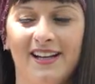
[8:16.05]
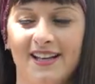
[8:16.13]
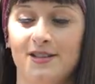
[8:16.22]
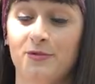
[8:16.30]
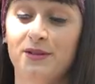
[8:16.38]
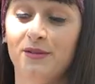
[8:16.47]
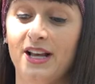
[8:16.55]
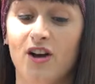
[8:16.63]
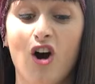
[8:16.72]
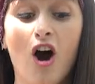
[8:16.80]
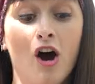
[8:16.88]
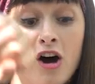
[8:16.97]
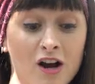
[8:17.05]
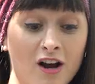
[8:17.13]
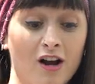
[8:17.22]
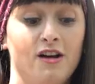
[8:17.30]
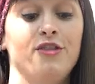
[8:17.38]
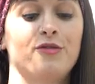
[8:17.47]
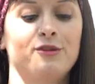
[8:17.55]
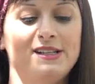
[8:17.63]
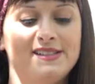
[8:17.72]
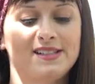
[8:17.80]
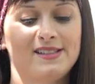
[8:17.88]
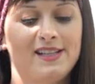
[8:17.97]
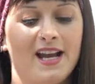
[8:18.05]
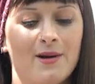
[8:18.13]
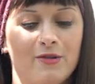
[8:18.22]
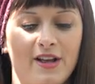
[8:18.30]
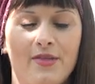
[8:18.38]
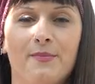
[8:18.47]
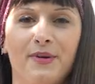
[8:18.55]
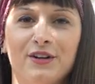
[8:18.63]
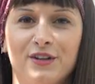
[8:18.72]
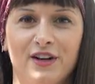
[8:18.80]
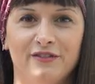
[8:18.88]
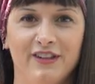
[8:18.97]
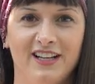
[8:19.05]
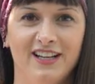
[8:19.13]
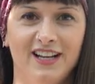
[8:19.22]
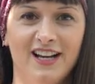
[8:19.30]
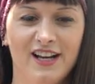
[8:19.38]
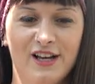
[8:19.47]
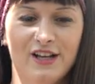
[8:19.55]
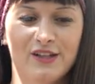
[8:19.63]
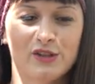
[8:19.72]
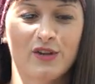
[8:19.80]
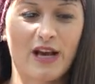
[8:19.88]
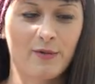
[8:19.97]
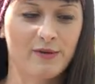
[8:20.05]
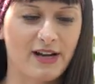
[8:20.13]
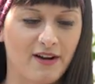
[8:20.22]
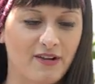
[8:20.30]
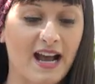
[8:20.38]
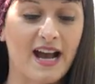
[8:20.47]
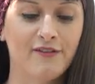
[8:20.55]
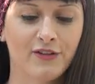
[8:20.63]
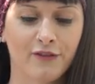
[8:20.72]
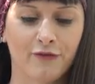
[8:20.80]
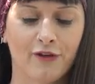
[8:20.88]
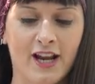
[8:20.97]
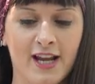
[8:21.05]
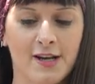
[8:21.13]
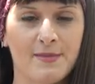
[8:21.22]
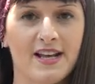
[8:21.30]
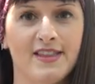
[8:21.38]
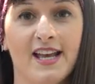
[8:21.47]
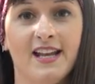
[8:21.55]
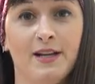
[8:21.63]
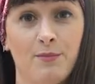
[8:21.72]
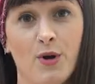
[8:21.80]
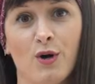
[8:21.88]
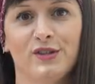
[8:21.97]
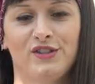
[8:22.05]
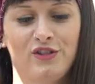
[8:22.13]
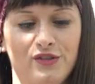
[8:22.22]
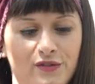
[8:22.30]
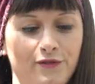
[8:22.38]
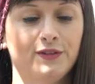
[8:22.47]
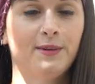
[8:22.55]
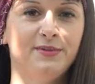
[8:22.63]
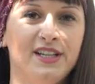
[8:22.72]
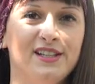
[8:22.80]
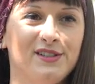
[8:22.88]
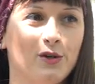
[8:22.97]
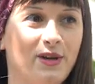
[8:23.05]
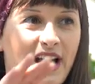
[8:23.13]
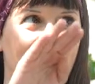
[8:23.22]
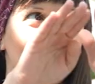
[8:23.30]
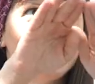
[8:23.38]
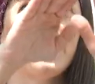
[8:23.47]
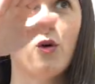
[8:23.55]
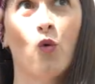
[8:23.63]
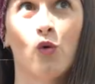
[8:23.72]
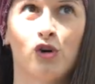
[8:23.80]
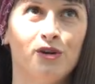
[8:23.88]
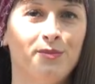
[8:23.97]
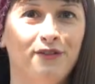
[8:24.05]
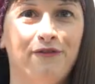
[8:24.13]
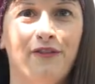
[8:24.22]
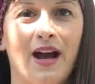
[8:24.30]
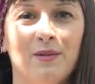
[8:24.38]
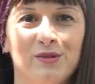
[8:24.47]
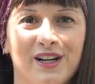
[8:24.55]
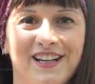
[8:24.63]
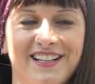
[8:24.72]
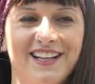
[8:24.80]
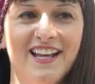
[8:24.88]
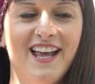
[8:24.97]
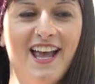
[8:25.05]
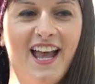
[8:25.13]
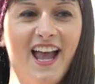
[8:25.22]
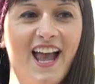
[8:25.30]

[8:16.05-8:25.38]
And then we like hung a 360 camera in the middle of it so that we would have half the frame and then in post just flipped it. So we had this like orb of fabric. Wow.